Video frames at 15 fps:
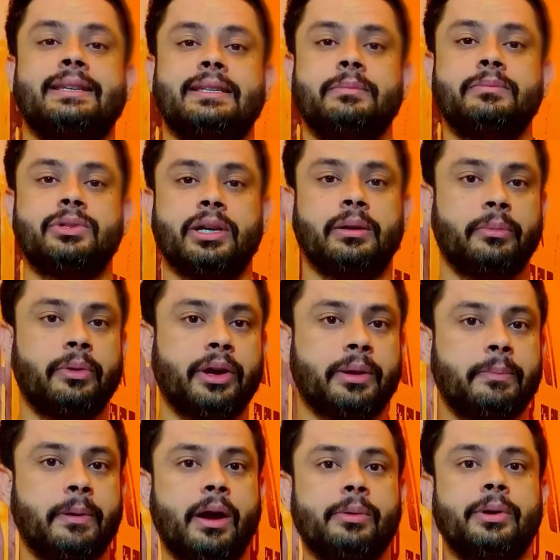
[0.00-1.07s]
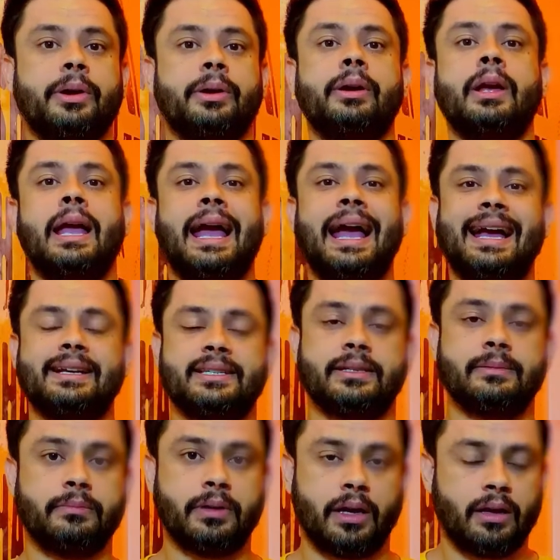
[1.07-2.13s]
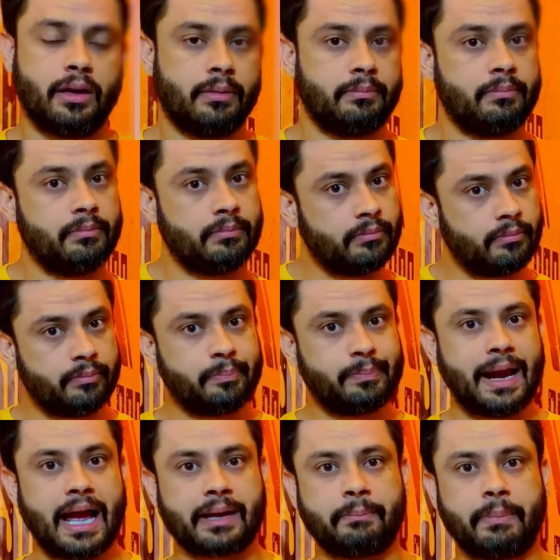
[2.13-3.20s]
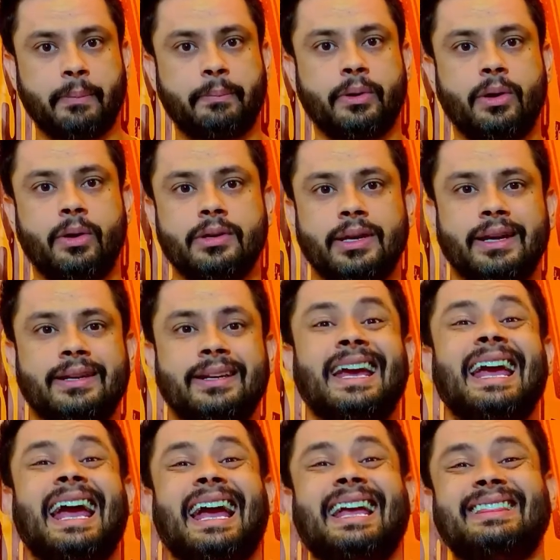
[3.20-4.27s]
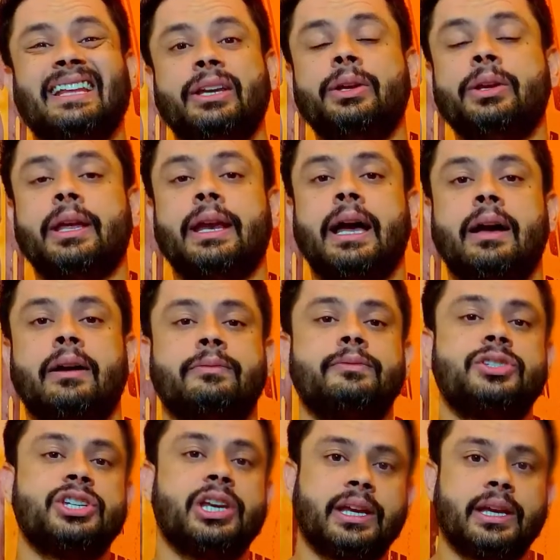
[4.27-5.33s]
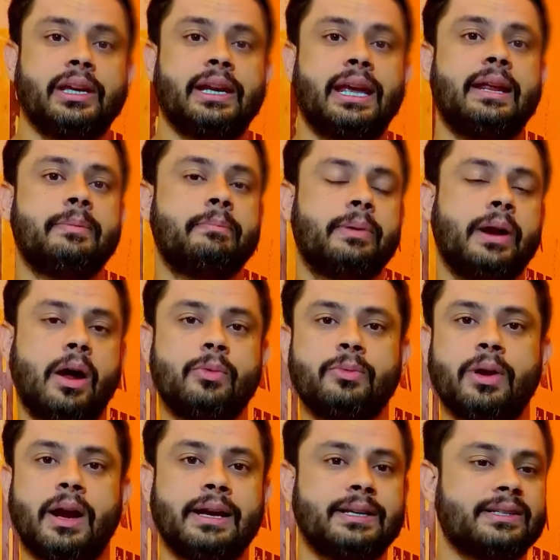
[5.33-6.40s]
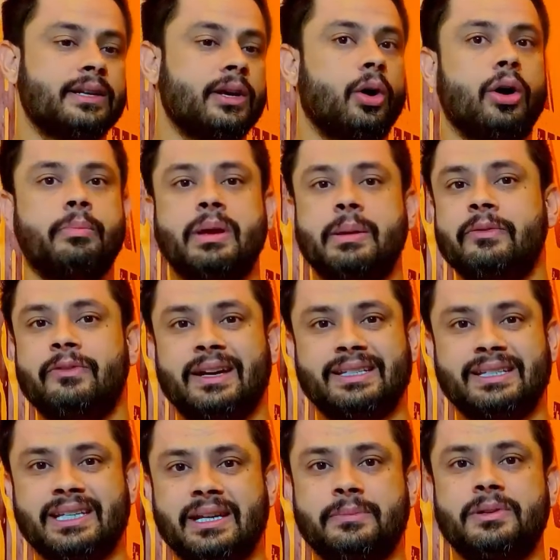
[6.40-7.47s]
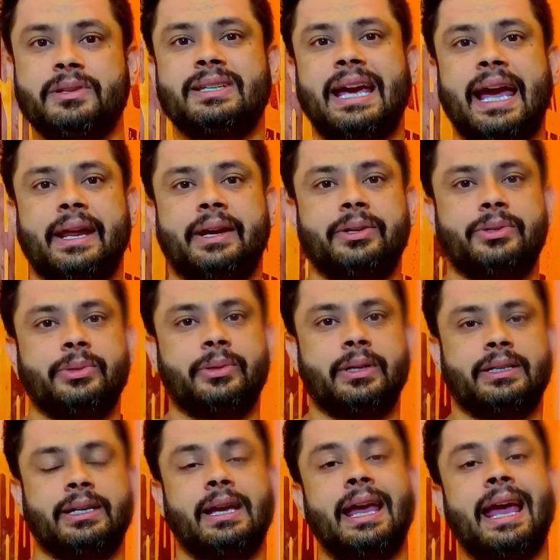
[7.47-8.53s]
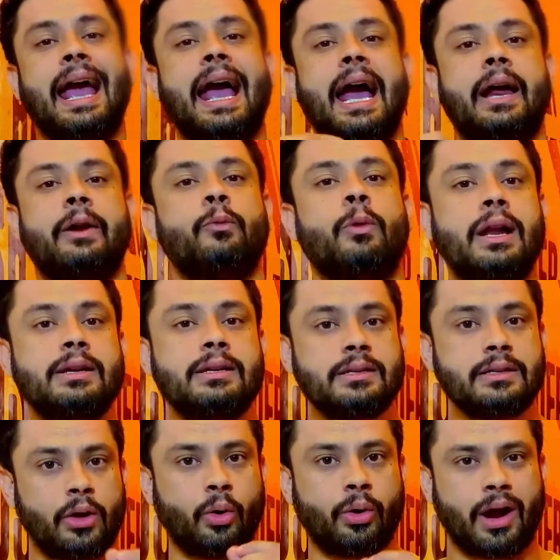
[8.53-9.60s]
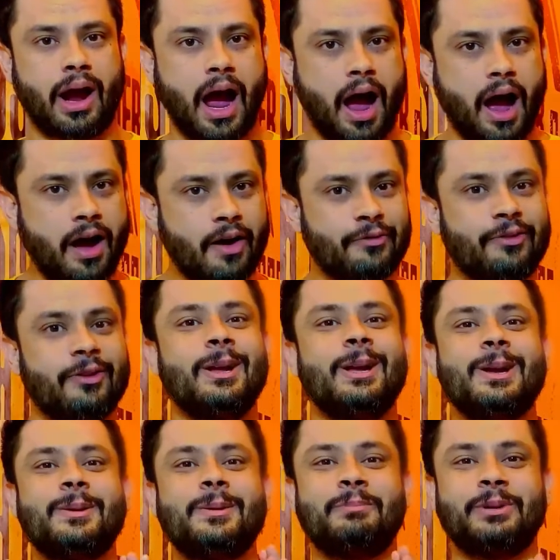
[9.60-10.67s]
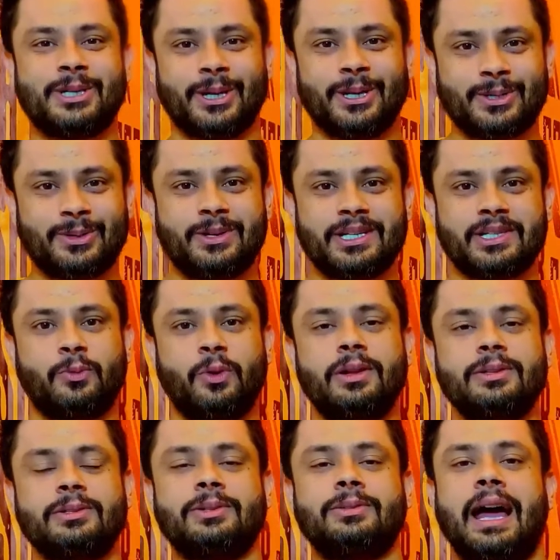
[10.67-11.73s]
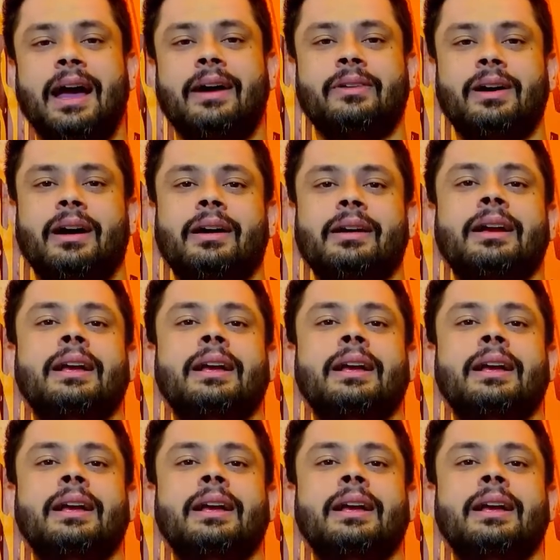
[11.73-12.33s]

some turmeric powder, add some black pepper on it, and then you can have chicken and brown rice or maybe vegetables added to it. Add 1 or half potato as well to have our